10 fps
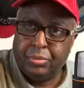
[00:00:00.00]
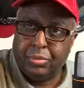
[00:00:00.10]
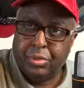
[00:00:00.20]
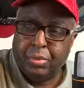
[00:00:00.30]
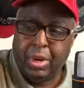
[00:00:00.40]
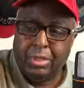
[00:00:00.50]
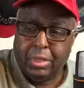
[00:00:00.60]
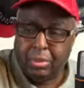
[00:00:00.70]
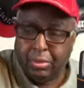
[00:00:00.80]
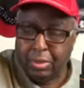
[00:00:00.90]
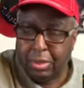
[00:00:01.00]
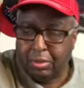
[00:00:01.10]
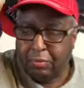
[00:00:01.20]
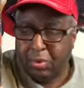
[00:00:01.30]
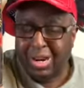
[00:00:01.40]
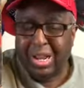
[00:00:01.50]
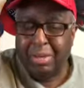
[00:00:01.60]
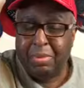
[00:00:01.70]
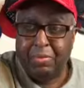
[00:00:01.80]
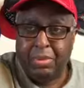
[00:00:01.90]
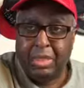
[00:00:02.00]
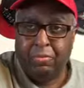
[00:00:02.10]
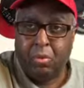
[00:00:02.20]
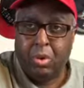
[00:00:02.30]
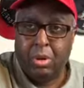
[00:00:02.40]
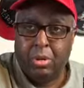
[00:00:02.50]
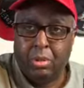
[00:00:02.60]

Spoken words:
See right there? It's a 4.5 by 54.